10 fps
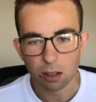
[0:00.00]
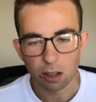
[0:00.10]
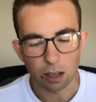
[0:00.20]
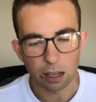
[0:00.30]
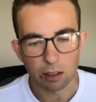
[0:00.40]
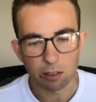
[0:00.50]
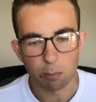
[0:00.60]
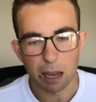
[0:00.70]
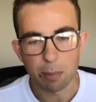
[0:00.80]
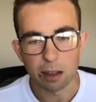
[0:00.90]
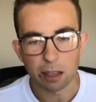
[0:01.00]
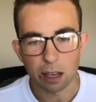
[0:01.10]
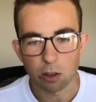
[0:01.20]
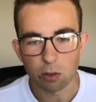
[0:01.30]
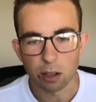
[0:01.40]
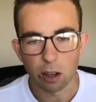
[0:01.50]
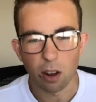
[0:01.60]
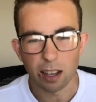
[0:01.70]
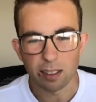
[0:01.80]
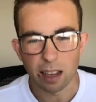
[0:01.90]
I guess maybe the country an
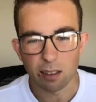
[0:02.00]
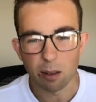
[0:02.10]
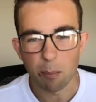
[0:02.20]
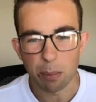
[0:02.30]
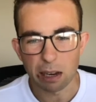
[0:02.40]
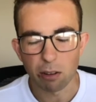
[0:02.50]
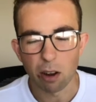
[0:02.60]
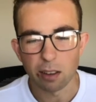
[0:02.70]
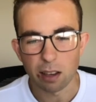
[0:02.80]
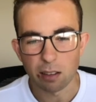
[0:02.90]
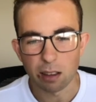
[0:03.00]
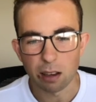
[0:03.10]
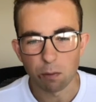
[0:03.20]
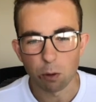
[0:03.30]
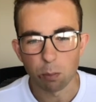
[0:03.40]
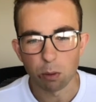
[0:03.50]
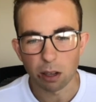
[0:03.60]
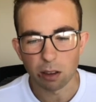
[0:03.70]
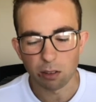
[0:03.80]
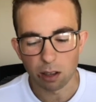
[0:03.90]
ident- a bigger identity in football,
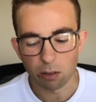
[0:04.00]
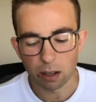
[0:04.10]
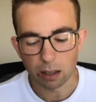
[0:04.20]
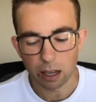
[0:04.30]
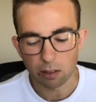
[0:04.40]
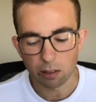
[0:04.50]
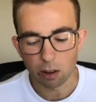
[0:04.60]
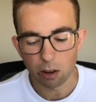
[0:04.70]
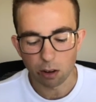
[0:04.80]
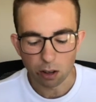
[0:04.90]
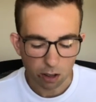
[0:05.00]
considering that, you know,